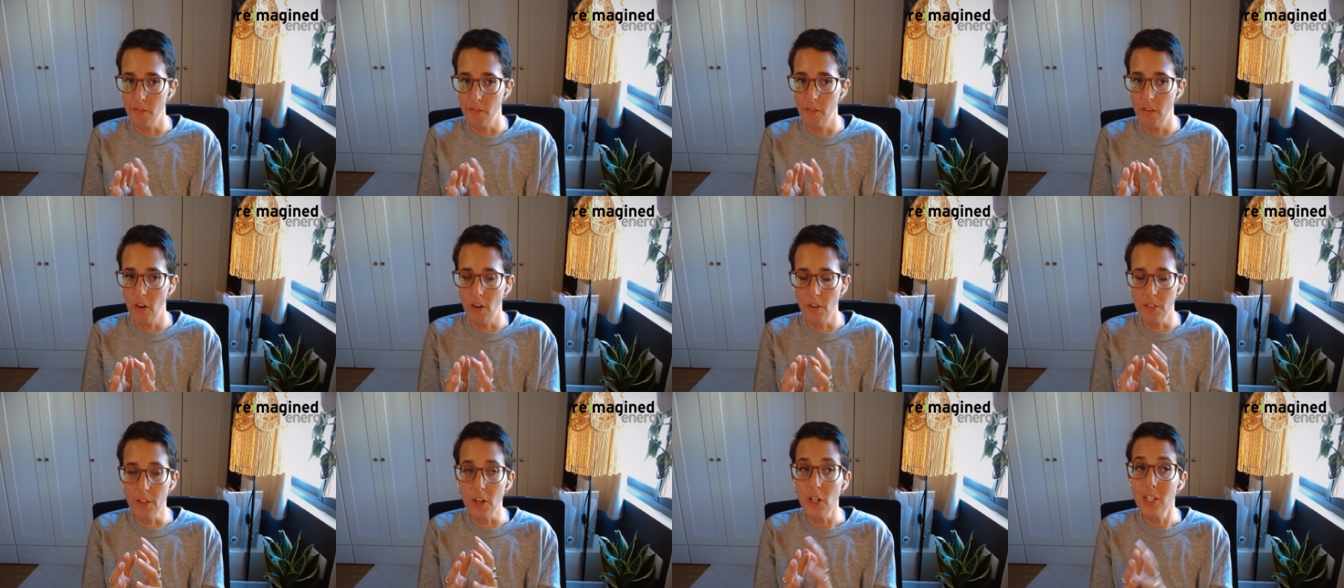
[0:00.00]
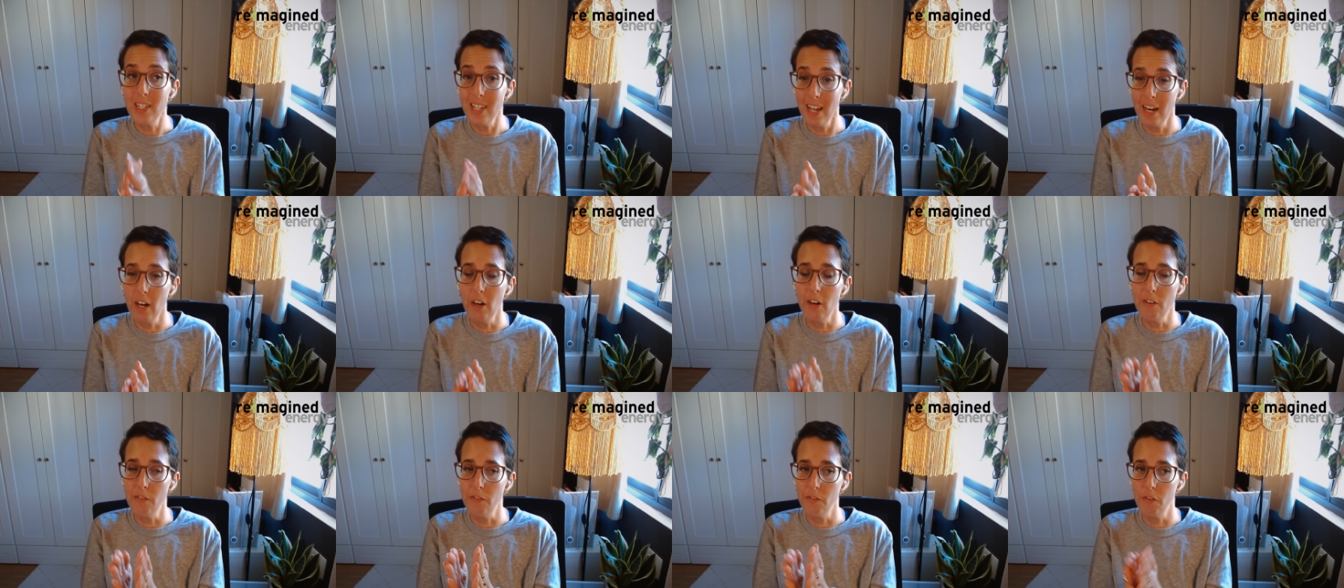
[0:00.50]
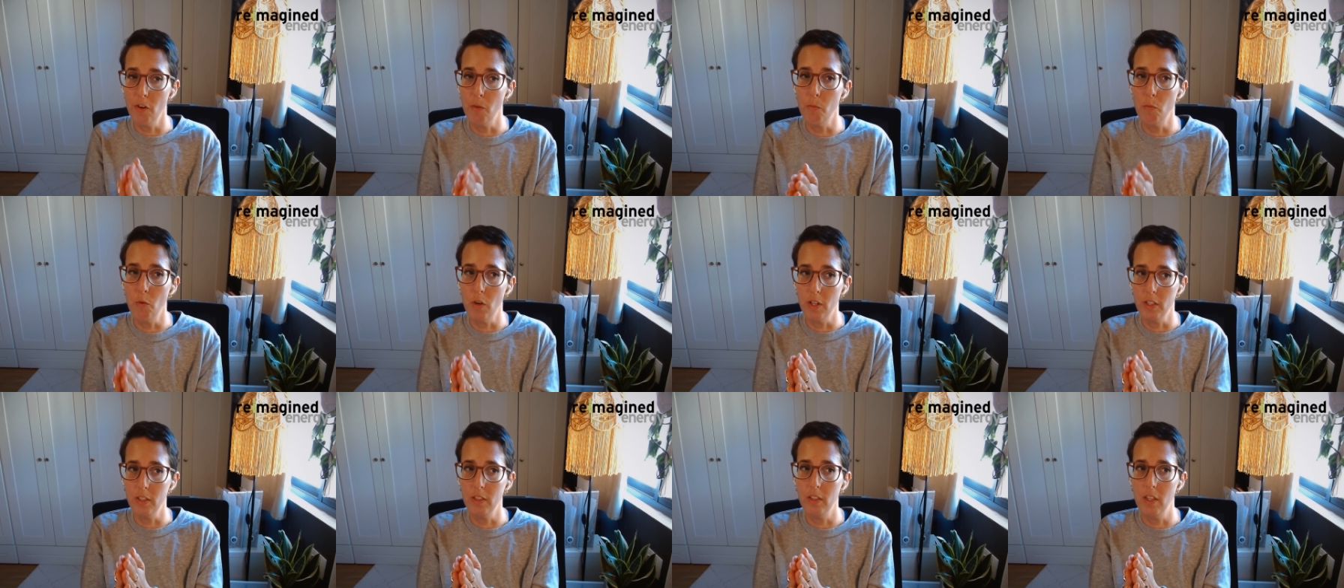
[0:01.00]
on their tariff from
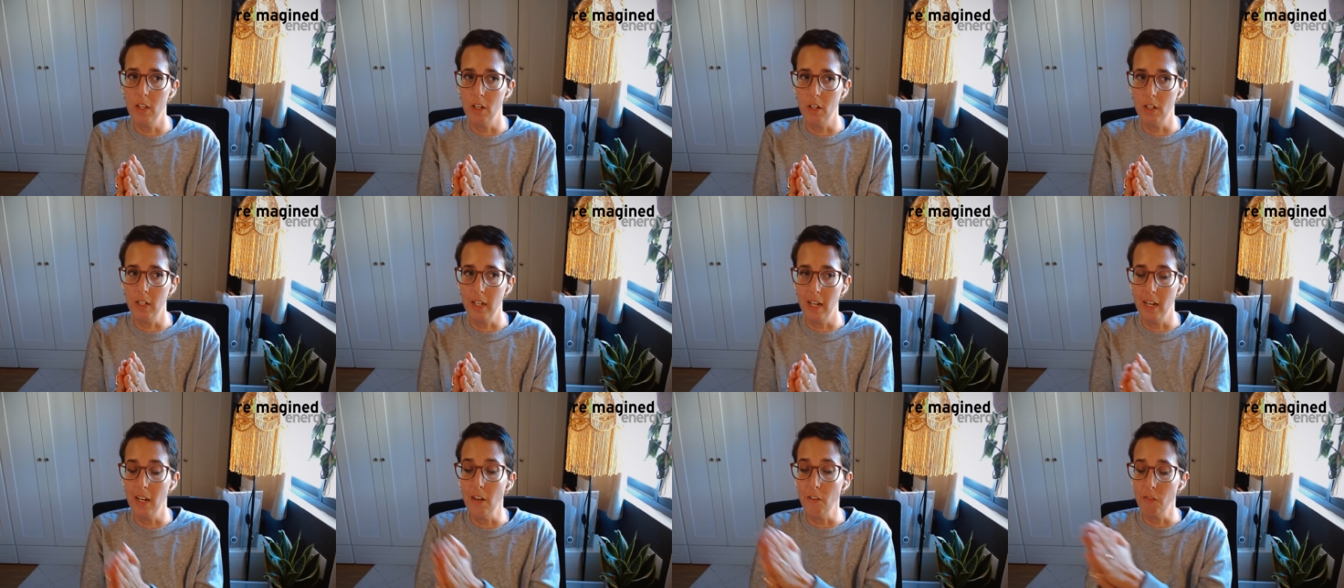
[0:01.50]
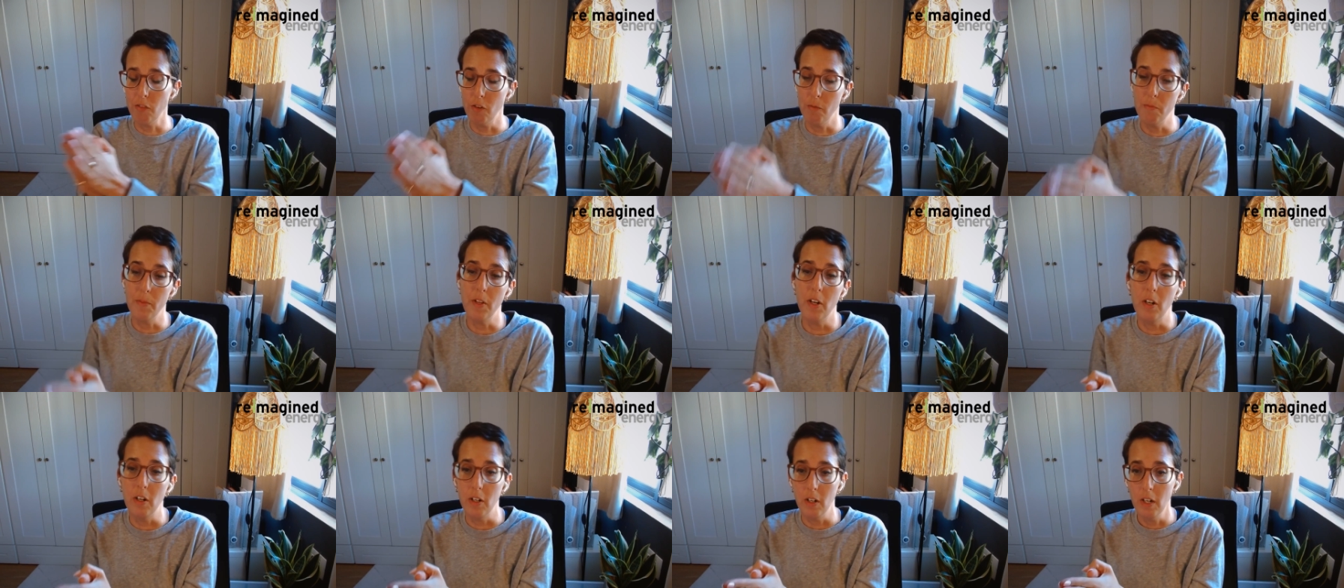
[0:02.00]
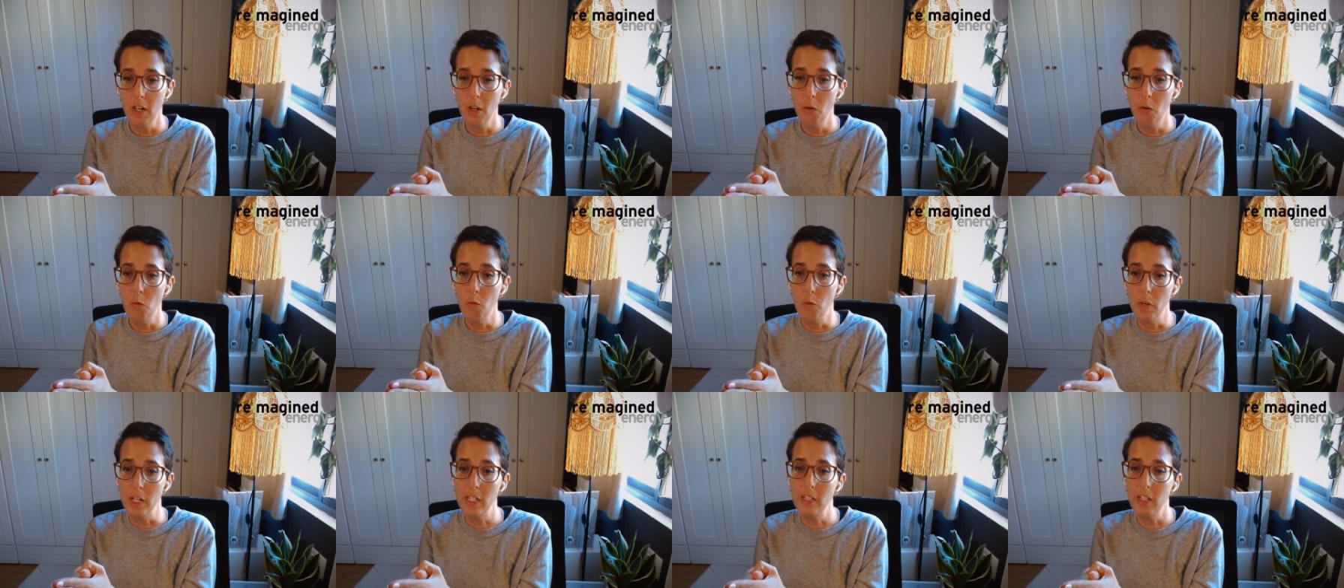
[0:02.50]
what they're getting from their
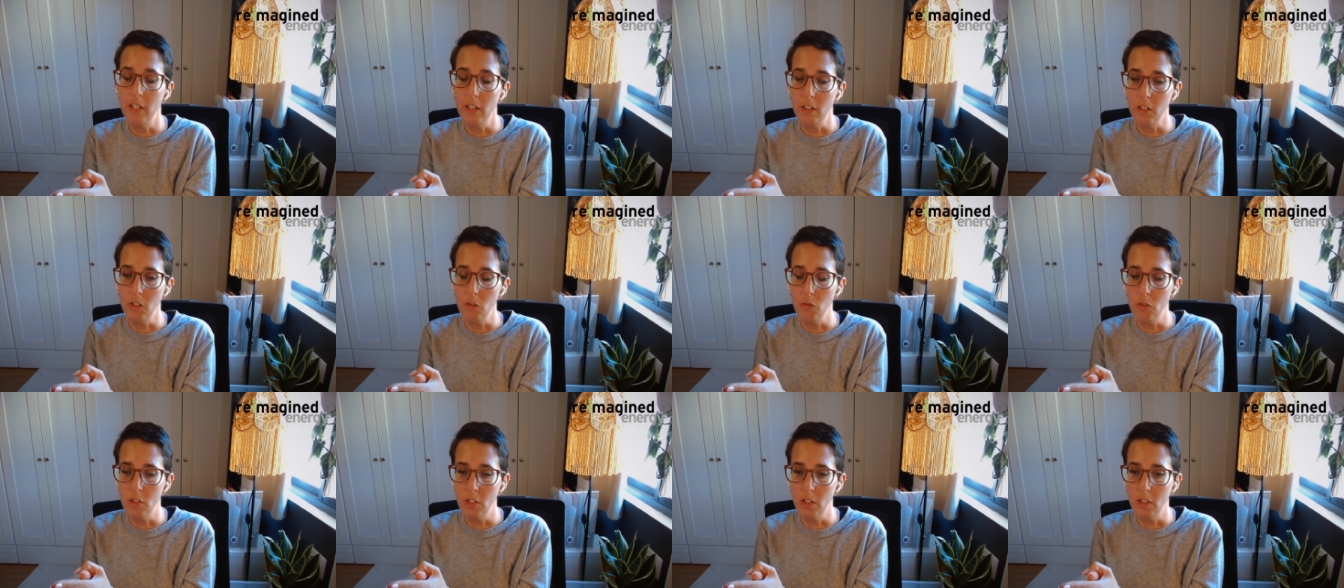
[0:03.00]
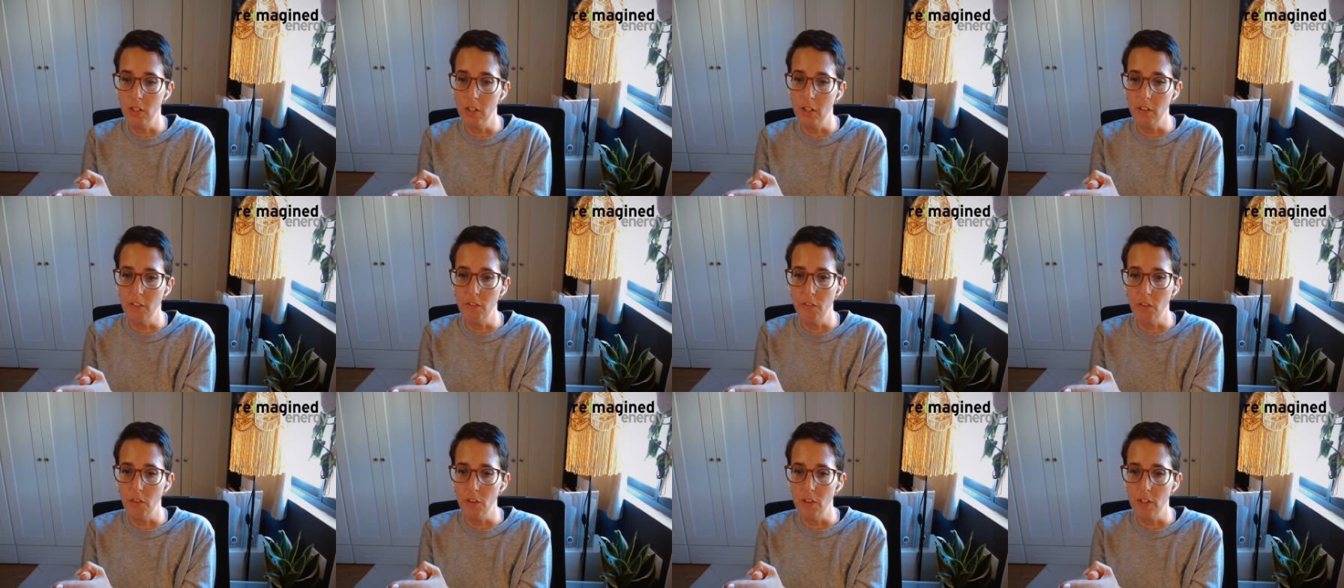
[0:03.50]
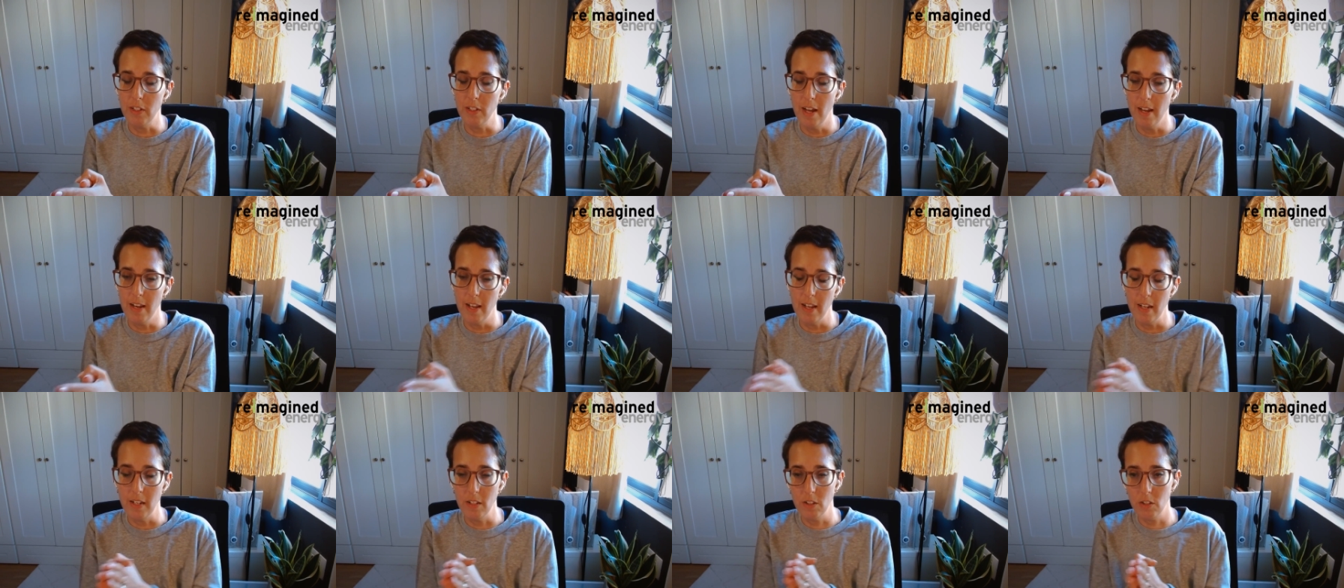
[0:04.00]
retail utility for the
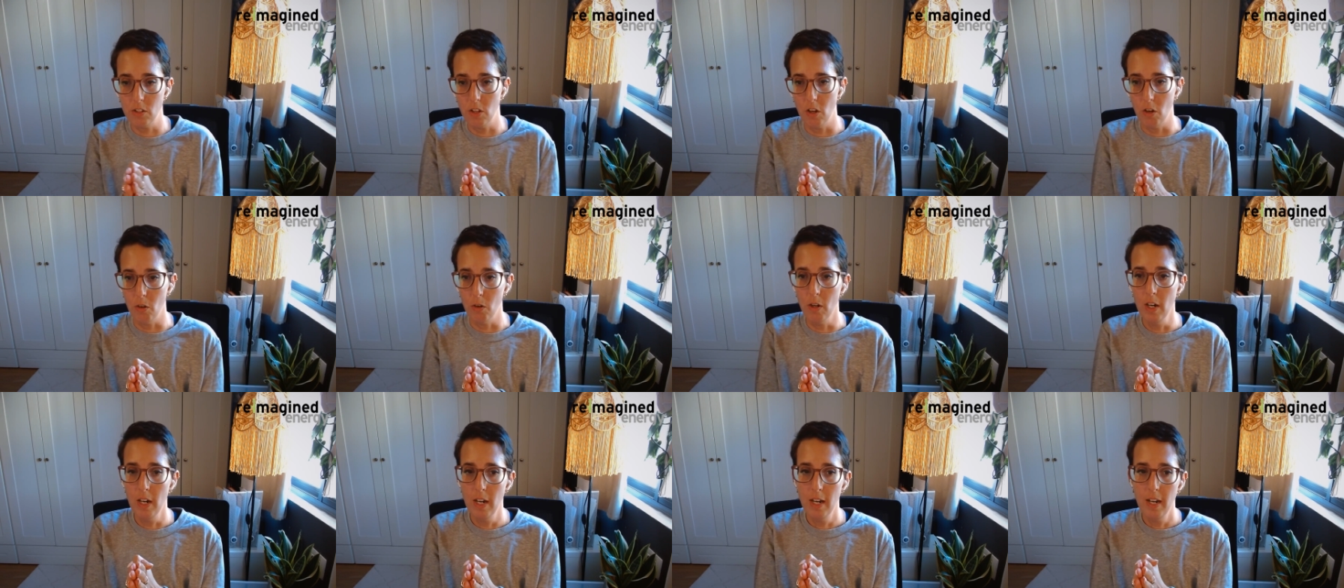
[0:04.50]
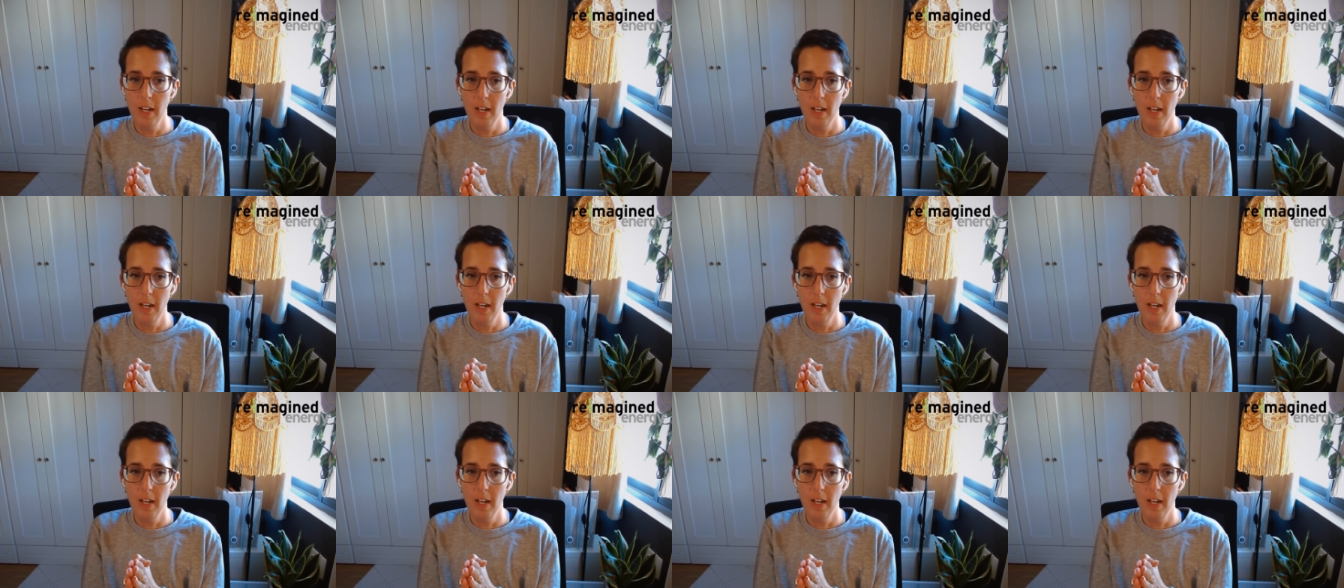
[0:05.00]
tenant. So